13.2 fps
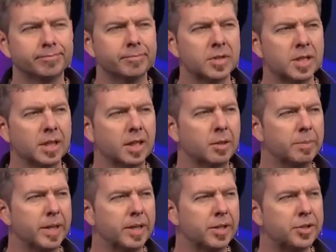It's a little
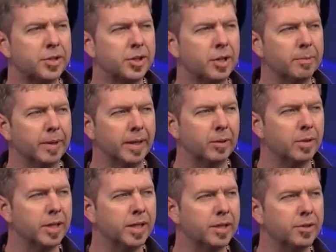bit disturbing.
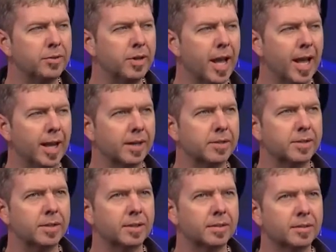What do you do
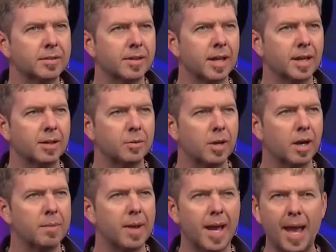next? It's kind of
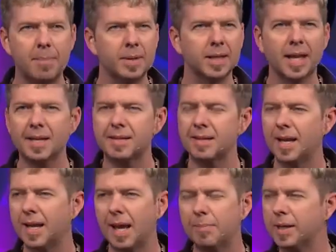where I'm at. Happened last
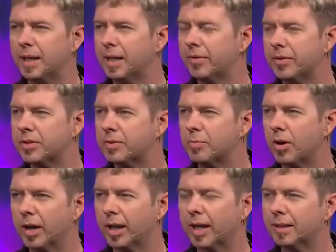night, happened again this
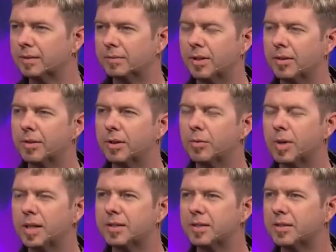morning. I don't know
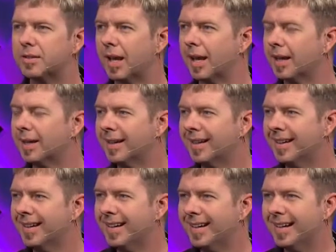what to say.
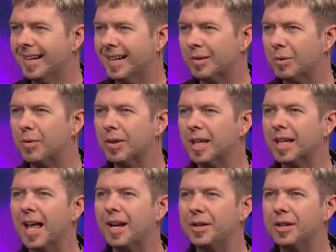We're really
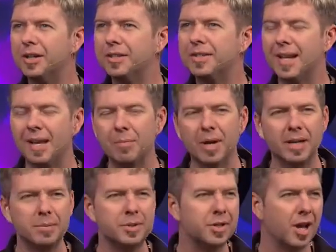glad you're here today. My
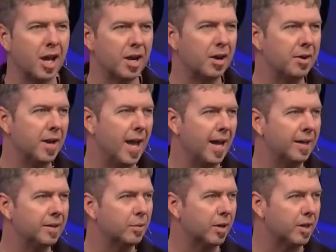name's Todd
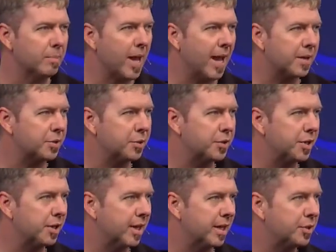Arnett, one of the pastors
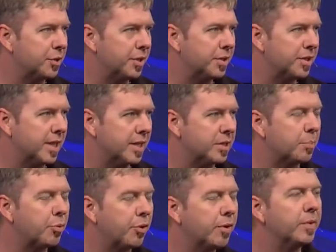here at HDC. It's a
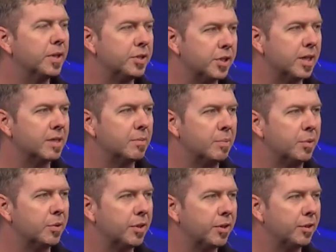privilege to get to be
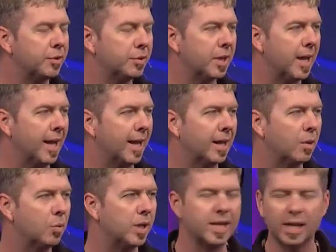with you, and
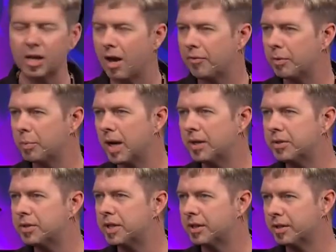uh, we kick off a brand new
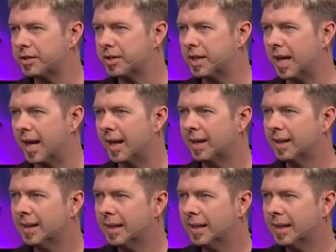series today